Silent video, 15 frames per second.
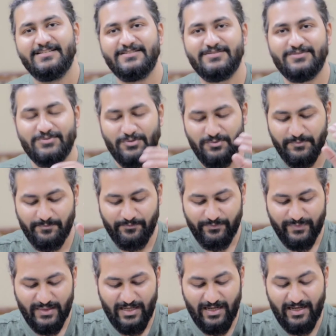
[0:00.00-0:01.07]
So
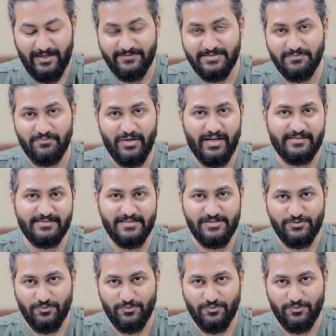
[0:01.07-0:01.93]
I have some biases